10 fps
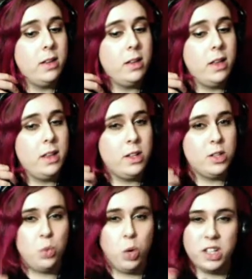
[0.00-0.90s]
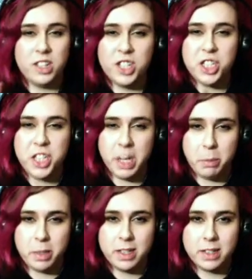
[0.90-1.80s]
And there's one on the
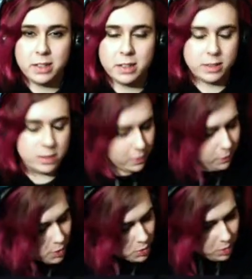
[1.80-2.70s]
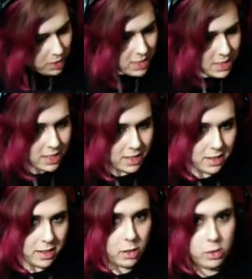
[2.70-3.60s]
ship. And the first one, it's
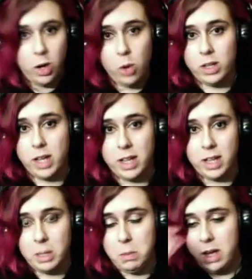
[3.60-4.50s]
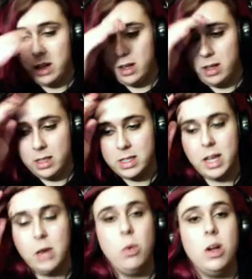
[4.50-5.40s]
you know the only alien they meet in the
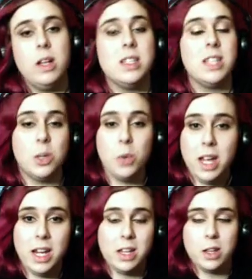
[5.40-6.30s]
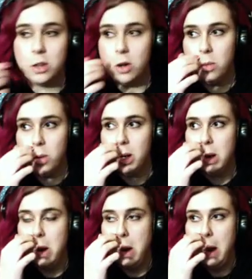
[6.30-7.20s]
second one. It's the queen in the third one.
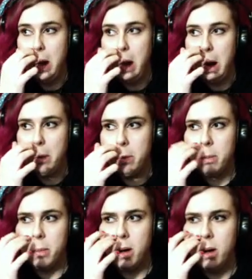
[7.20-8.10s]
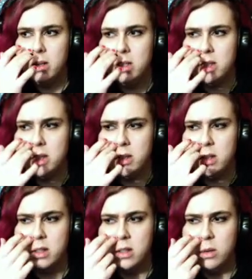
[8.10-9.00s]
Um, I honestly
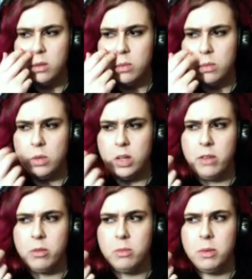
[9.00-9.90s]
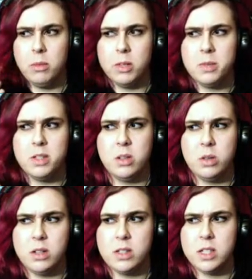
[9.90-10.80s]
don't really remember. It's been so
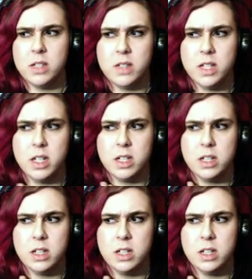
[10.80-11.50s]
long since I've seen it.